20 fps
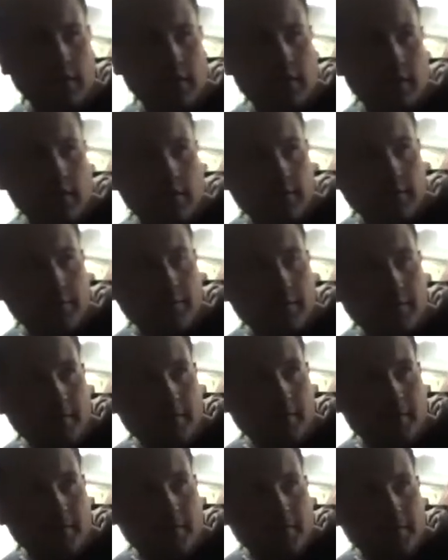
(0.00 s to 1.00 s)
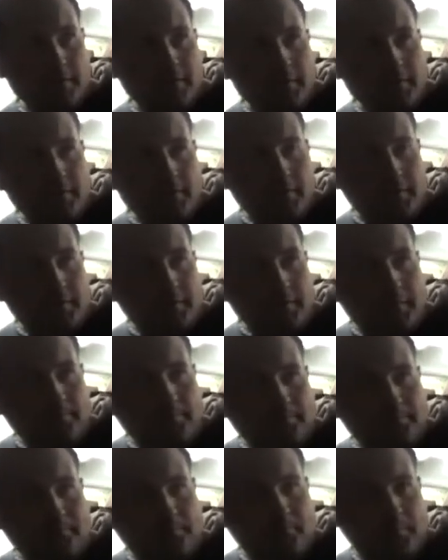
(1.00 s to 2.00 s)
that always gets to the. Uh,
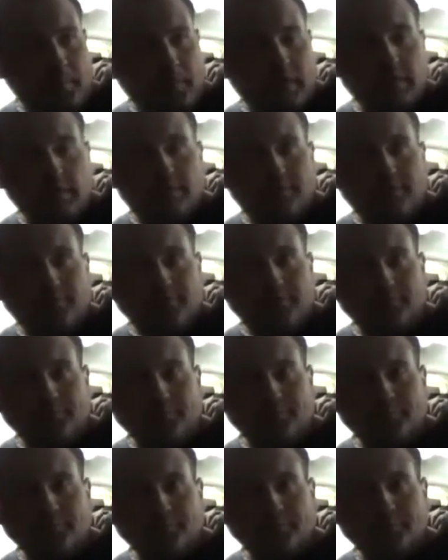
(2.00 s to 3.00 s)
you're right, and that always gets